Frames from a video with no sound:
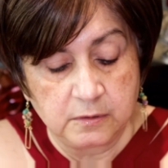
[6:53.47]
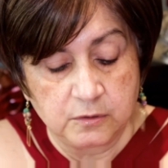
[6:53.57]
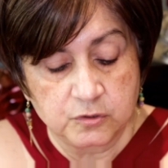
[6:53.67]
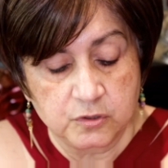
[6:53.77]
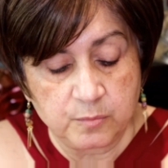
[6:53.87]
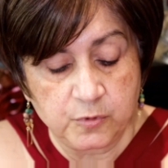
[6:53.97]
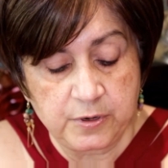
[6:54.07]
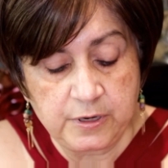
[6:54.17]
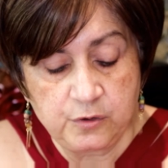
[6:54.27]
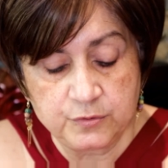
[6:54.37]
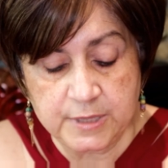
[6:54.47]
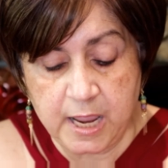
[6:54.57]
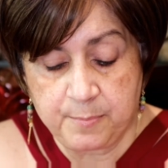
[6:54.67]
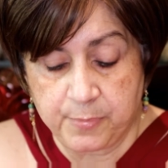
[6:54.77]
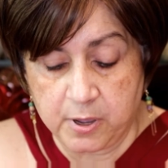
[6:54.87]
So I'm going to use
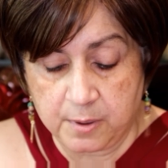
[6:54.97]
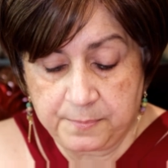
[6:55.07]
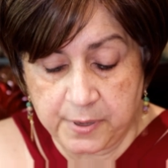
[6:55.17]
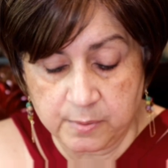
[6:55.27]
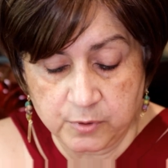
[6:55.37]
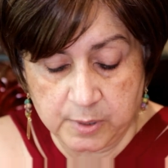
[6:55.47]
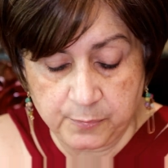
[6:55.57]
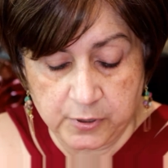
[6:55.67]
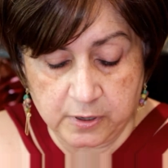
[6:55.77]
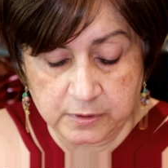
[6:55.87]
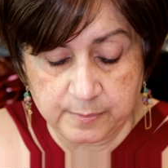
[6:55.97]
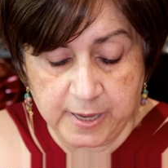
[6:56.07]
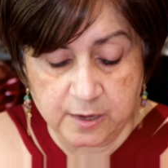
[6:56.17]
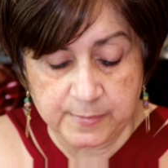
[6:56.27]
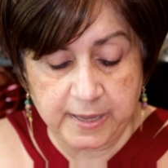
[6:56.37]
a pump. I'm going to put it on the
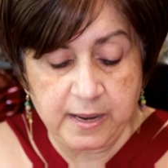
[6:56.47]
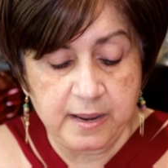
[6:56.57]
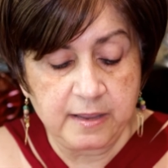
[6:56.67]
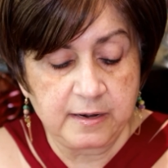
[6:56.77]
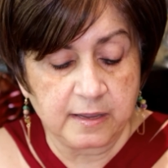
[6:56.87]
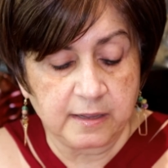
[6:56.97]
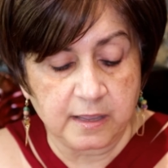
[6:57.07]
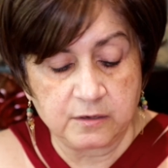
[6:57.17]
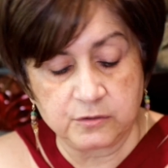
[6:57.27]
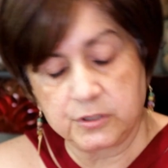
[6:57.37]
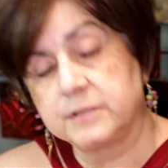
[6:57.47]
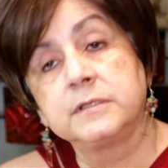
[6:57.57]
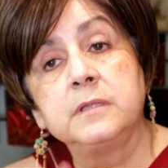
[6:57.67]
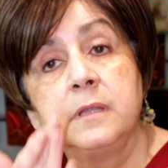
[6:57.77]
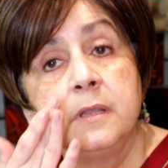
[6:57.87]
back of my hand and kind of
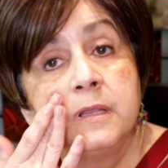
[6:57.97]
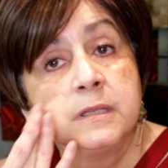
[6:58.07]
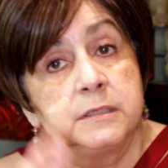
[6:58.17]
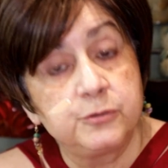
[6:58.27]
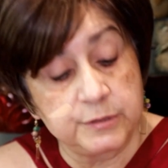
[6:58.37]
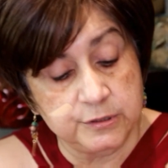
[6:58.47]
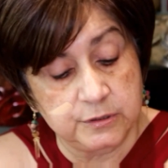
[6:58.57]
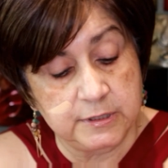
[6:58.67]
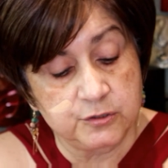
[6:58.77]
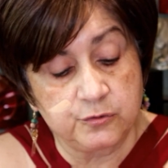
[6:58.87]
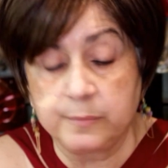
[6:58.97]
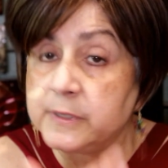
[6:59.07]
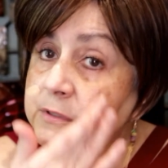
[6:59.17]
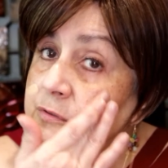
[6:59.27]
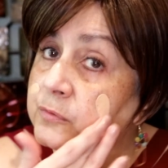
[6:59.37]
just distribute
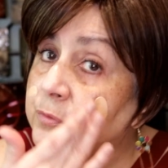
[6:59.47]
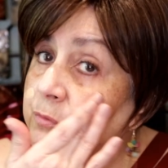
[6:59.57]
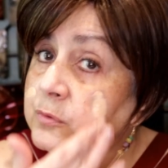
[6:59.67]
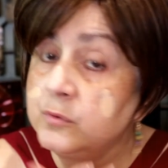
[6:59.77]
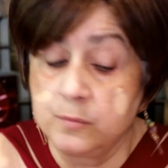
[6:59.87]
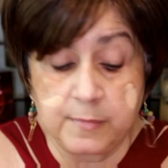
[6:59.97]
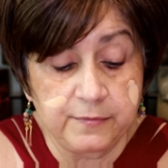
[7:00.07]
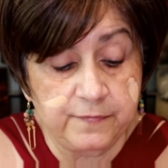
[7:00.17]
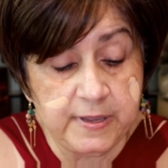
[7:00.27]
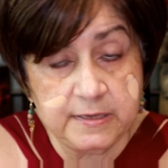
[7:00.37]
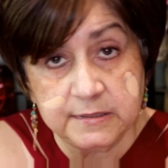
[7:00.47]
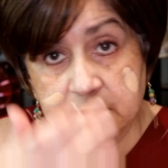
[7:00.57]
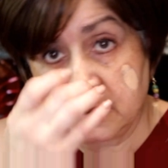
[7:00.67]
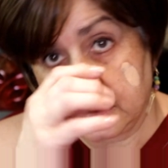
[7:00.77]
it through my face.